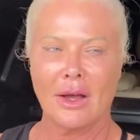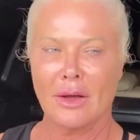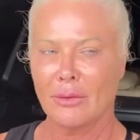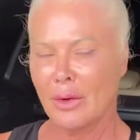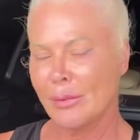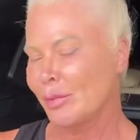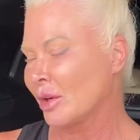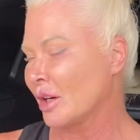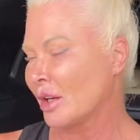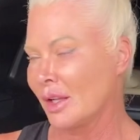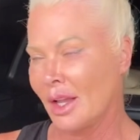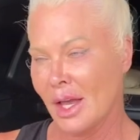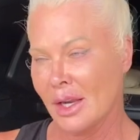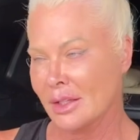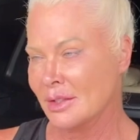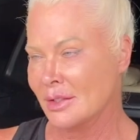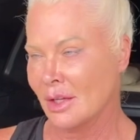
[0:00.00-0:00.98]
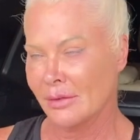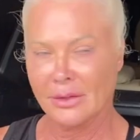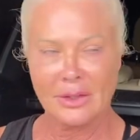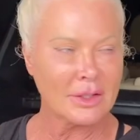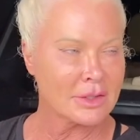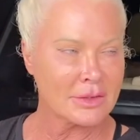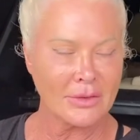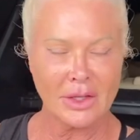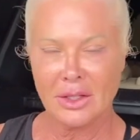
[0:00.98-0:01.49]
We put a lot of stuff in
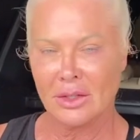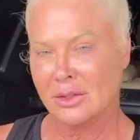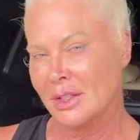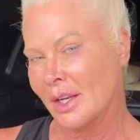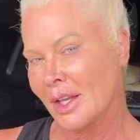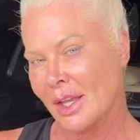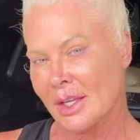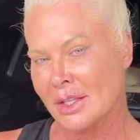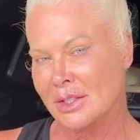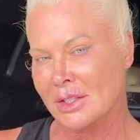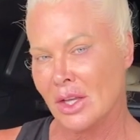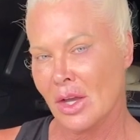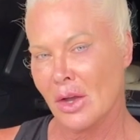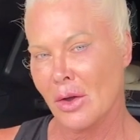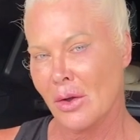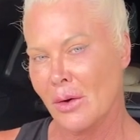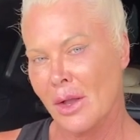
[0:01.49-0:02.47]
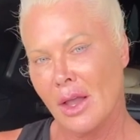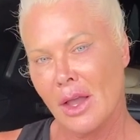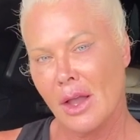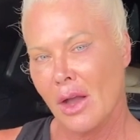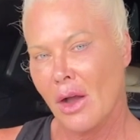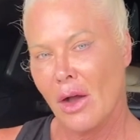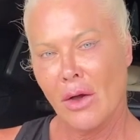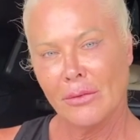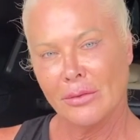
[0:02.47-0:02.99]
this video today, so
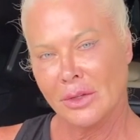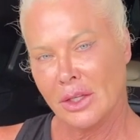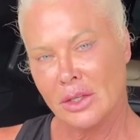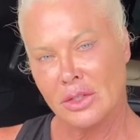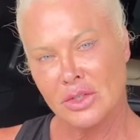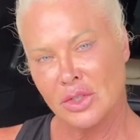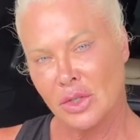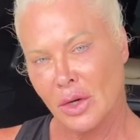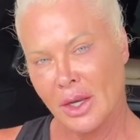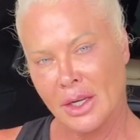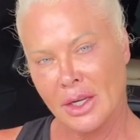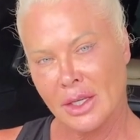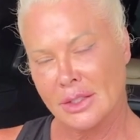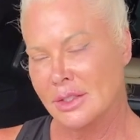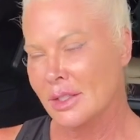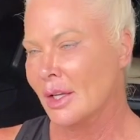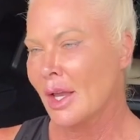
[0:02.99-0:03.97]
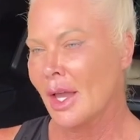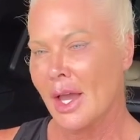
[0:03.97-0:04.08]
hopefully you enjoyed it.